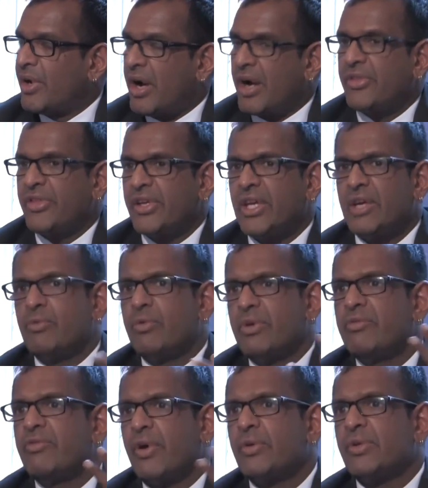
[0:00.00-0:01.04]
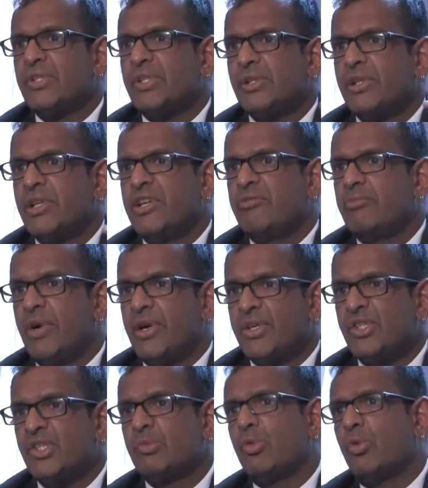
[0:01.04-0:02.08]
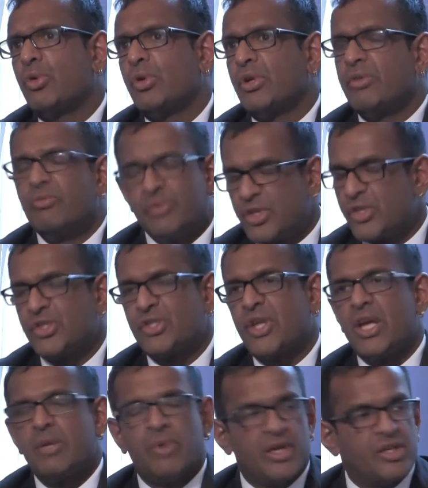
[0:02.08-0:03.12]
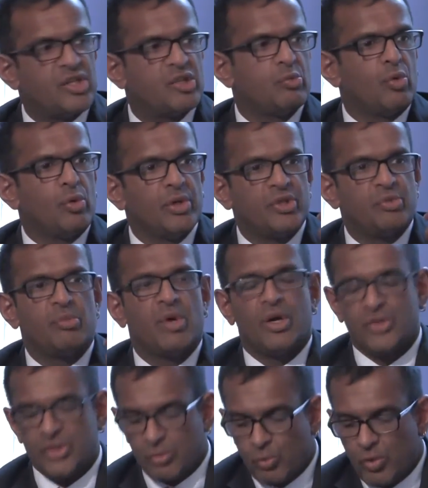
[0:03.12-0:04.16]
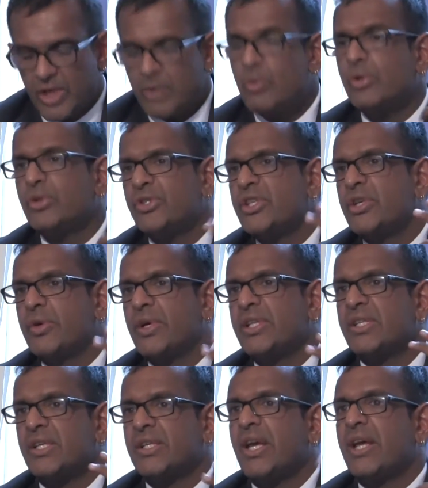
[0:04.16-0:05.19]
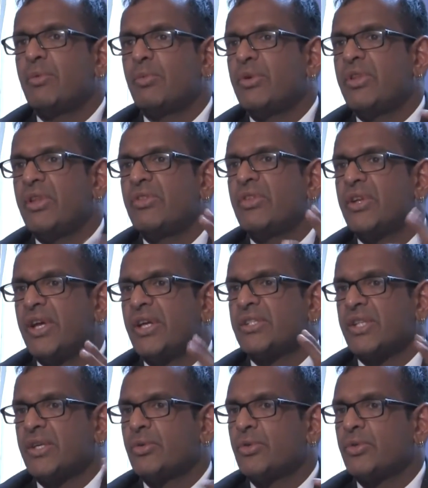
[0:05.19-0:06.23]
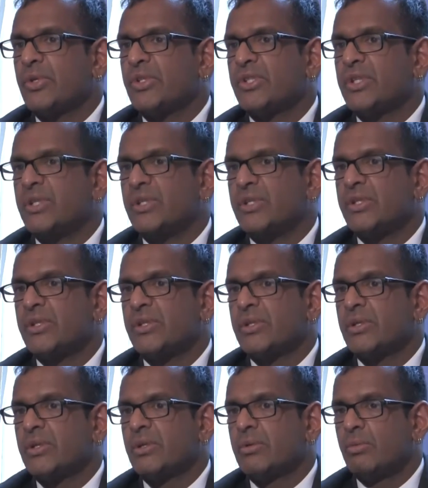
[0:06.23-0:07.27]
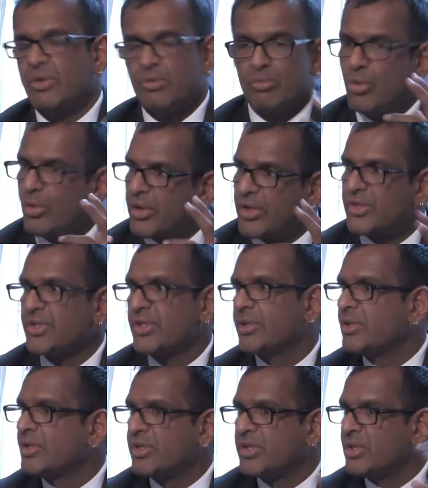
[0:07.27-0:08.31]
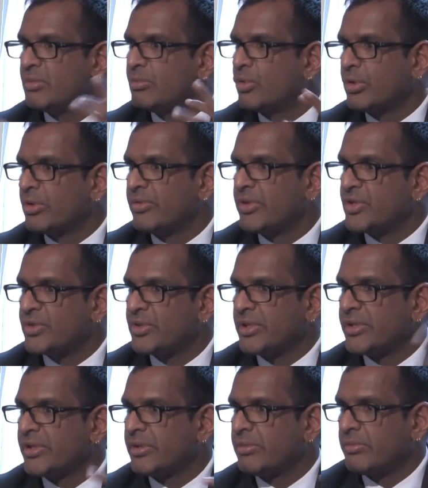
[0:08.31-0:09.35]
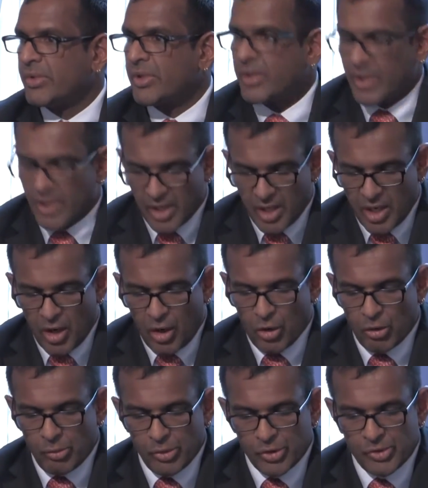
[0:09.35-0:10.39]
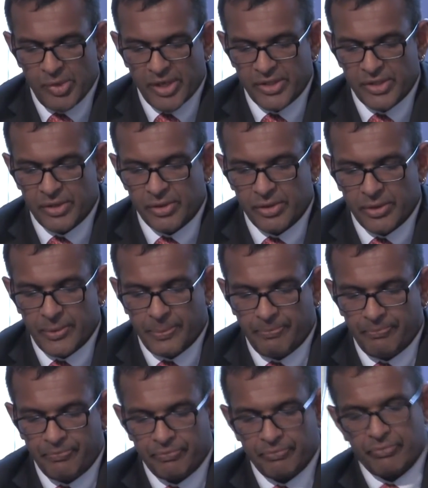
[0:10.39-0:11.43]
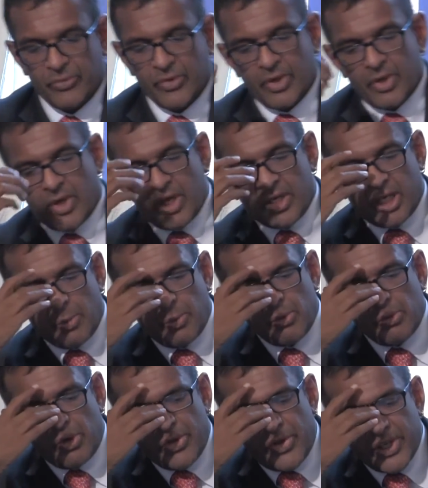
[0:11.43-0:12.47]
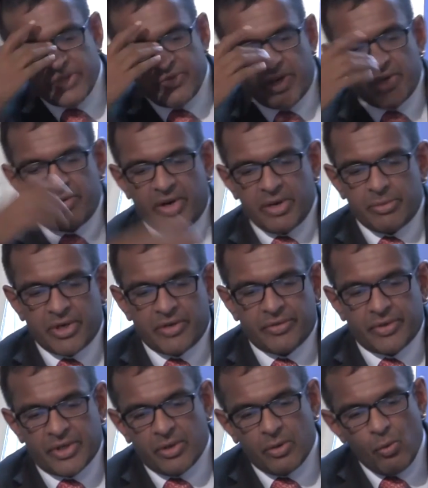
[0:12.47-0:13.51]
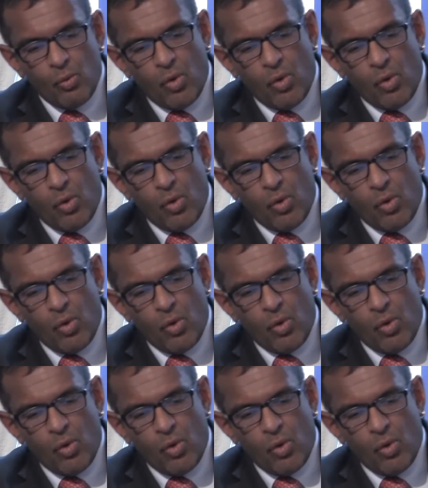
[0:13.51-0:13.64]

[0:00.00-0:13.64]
I think if we vote to leave by to stay by a smallish margin, we will do it again within the next 10 or 20 years, with more uncertainty and more of this rather horrible spectacle. A couple more things very, very briefly.